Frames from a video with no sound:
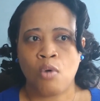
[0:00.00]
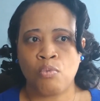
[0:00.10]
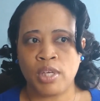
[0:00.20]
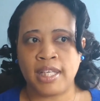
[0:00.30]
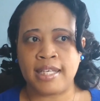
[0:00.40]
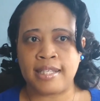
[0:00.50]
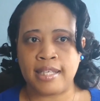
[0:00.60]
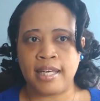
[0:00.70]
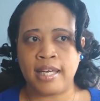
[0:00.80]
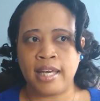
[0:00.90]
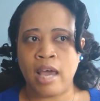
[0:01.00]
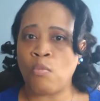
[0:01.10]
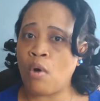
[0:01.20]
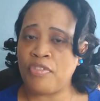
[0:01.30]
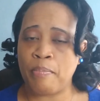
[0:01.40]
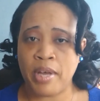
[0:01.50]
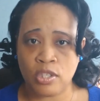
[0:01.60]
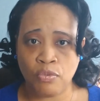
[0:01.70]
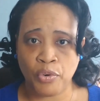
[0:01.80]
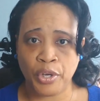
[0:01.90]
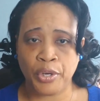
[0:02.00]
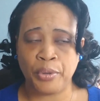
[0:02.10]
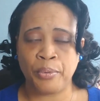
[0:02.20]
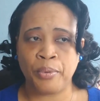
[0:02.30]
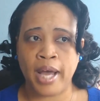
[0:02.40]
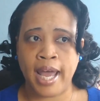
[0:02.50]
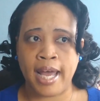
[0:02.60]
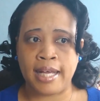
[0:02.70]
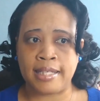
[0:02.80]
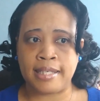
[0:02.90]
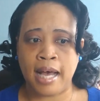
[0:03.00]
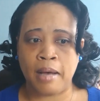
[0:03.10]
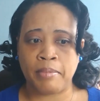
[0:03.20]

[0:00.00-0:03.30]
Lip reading: really see and want the best for you and